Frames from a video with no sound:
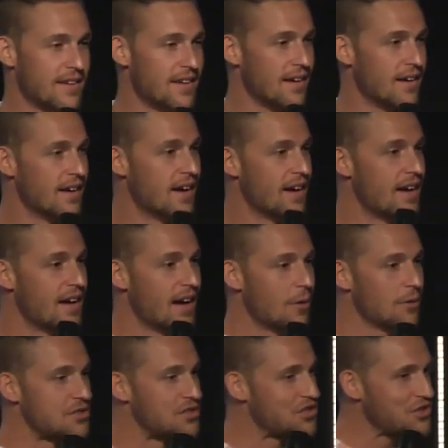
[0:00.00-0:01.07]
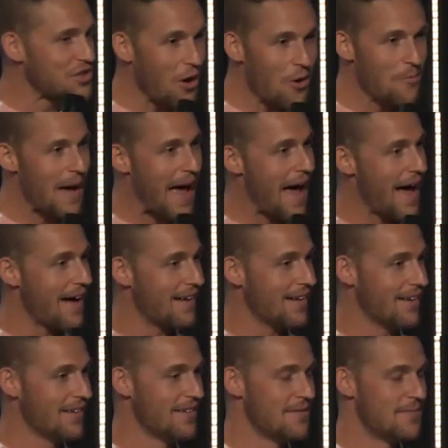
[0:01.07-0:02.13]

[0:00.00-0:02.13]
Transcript: there. I was so mad.